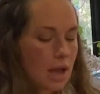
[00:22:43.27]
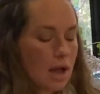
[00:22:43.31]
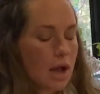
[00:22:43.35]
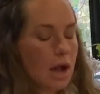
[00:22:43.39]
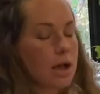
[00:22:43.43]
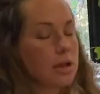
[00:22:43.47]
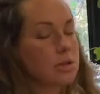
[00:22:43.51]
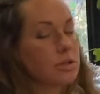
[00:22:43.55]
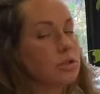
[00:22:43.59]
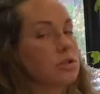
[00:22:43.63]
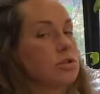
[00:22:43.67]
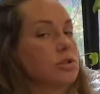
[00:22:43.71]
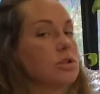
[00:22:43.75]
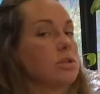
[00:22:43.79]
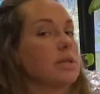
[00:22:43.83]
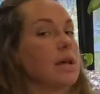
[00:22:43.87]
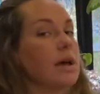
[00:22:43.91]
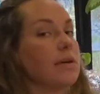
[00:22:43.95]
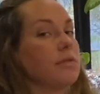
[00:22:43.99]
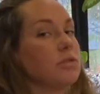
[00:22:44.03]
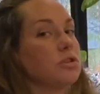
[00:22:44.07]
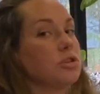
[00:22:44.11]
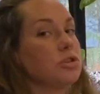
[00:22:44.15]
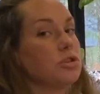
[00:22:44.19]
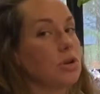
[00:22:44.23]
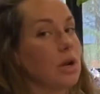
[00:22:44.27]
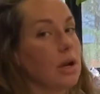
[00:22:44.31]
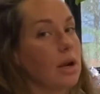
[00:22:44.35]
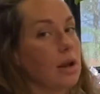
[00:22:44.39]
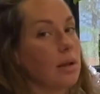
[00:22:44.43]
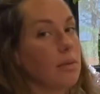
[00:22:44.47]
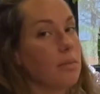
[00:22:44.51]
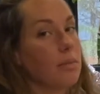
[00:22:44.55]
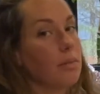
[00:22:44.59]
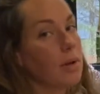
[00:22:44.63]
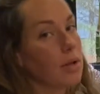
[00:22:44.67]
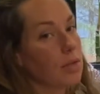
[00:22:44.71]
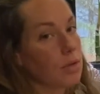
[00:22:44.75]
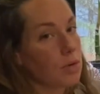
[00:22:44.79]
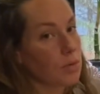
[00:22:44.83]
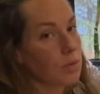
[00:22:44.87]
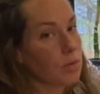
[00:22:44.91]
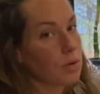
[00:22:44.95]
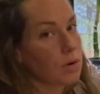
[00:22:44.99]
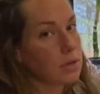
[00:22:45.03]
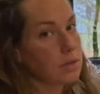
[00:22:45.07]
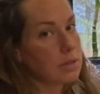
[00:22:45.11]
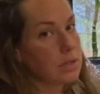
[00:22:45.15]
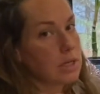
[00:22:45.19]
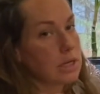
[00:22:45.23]
also just have a straight up
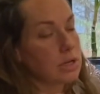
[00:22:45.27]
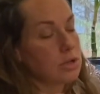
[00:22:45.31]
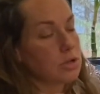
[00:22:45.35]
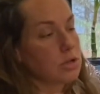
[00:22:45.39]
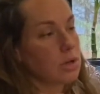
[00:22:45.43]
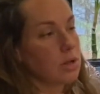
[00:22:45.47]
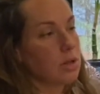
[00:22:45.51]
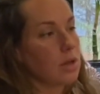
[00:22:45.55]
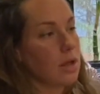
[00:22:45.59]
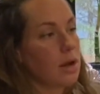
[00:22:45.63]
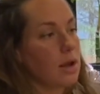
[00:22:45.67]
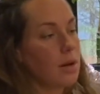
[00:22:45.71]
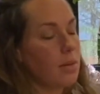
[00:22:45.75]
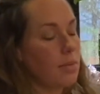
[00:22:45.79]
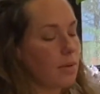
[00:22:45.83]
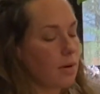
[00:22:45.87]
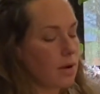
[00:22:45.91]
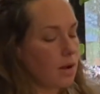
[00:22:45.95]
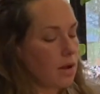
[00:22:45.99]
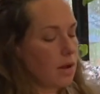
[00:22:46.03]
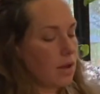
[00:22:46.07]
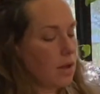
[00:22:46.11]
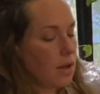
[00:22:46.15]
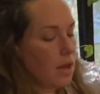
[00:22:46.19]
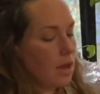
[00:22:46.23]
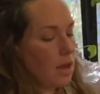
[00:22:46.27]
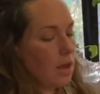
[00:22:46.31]
motherwort tincture that I bought